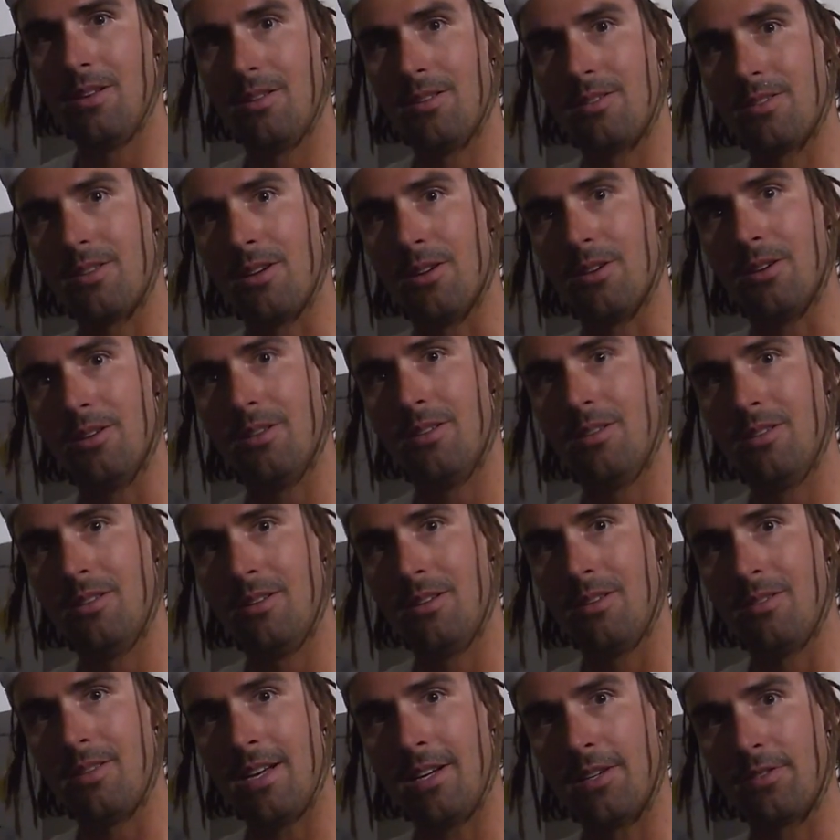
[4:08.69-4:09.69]
So
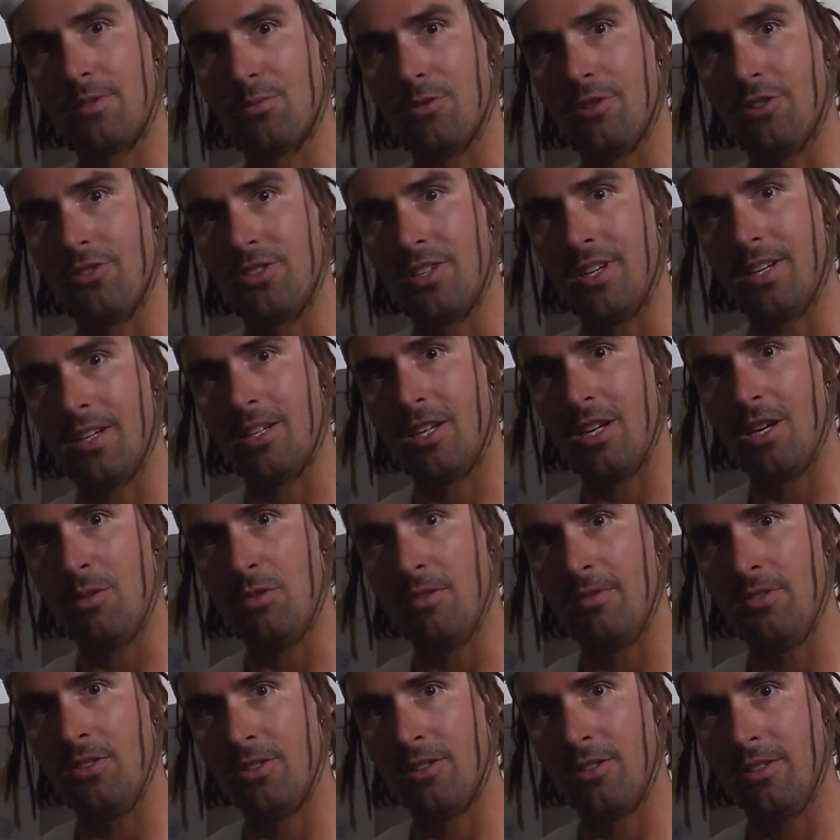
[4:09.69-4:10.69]
thanks for watching, and I hope
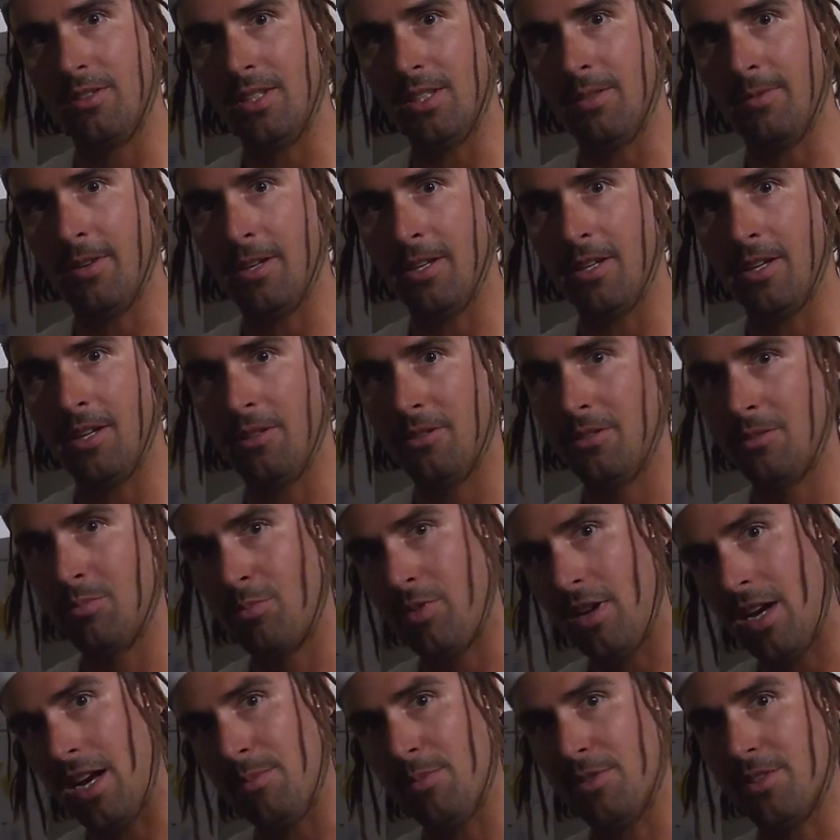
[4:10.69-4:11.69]
you've enjoyed these videos,
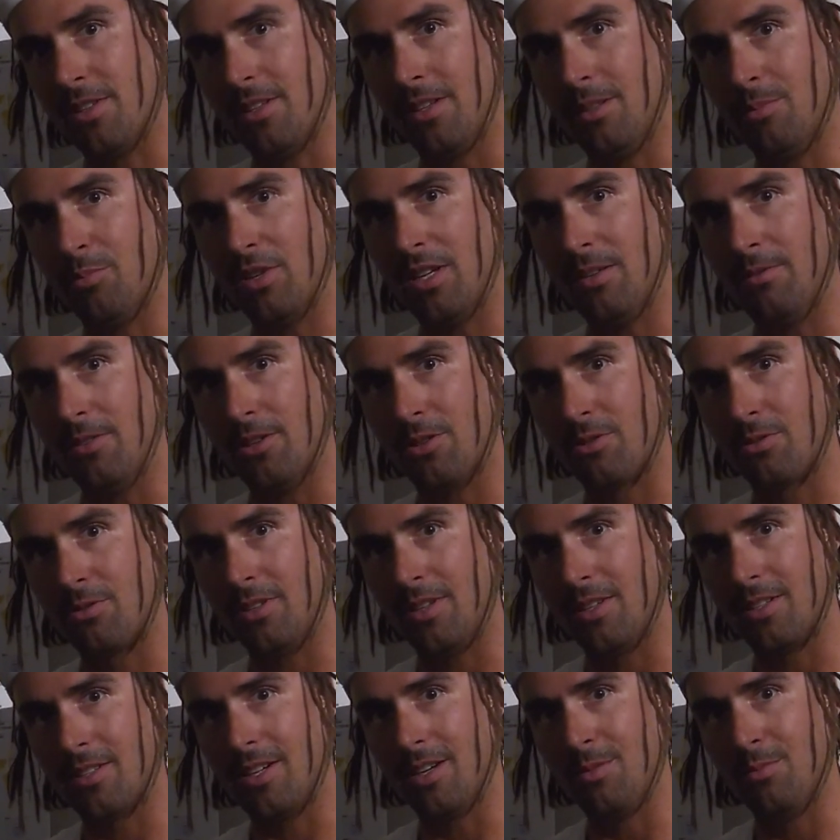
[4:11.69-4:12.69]
perhaps the previous
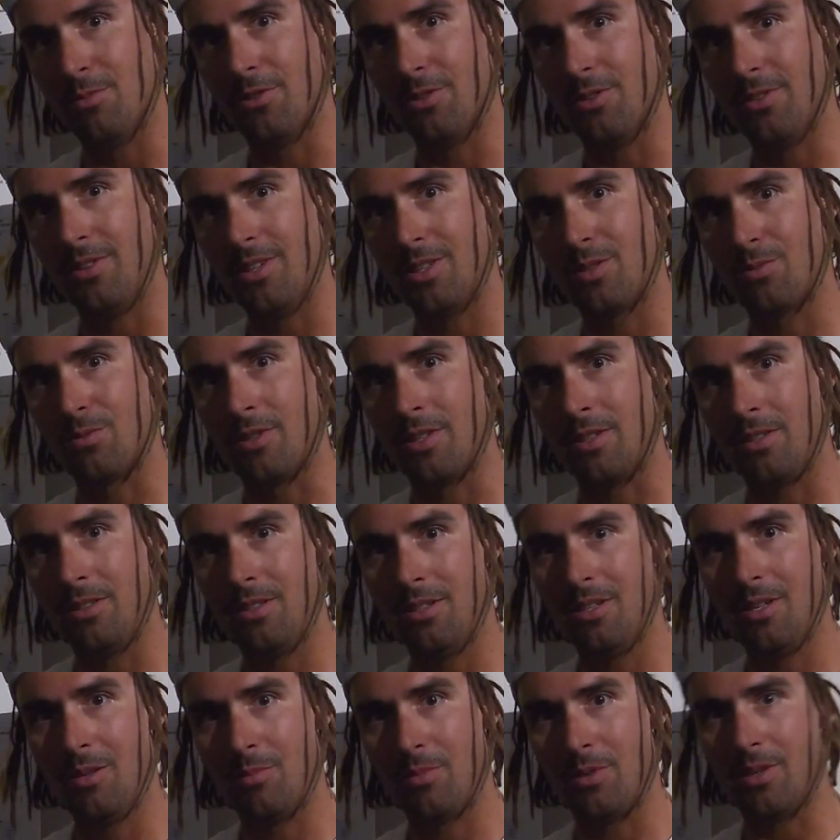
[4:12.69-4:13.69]
3 slightly more than this one,
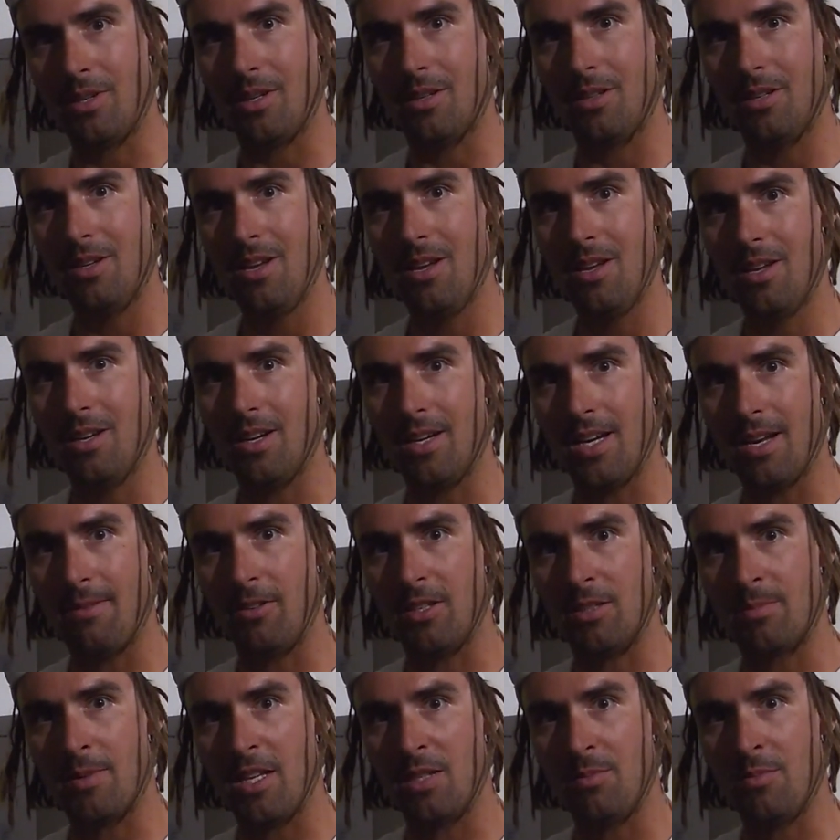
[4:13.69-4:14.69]
but I definitely
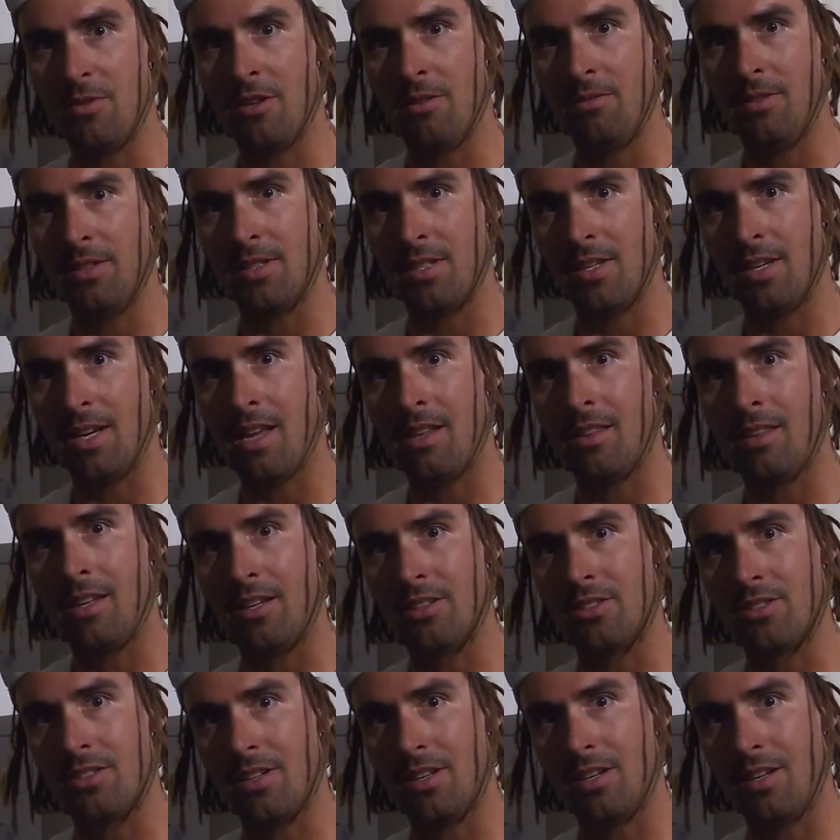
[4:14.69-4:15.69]
expect to be doing this again
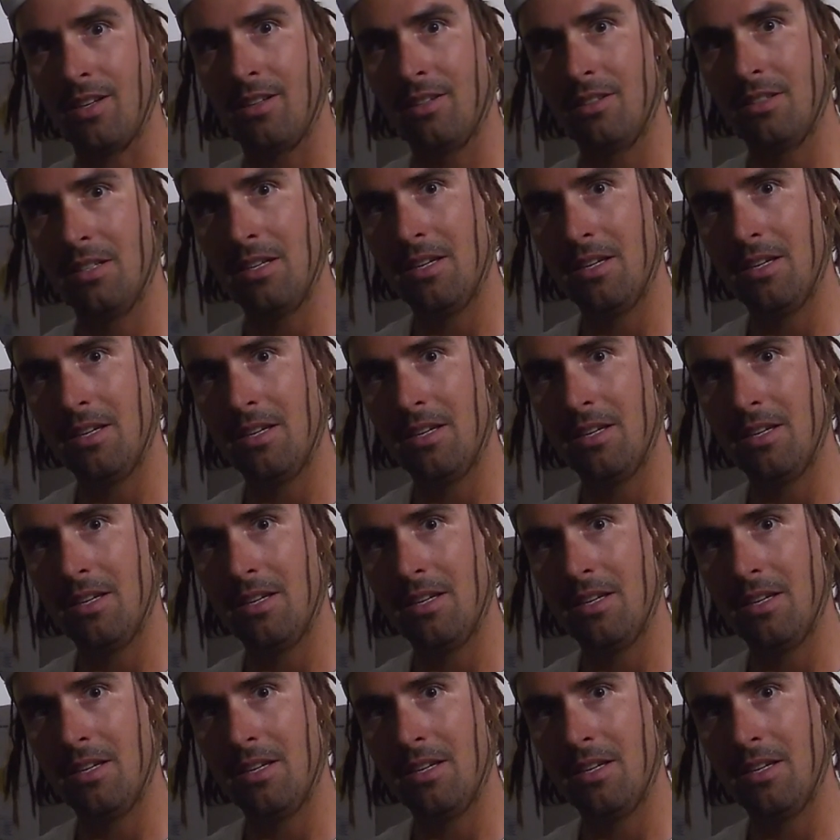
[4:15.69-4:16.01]
next year,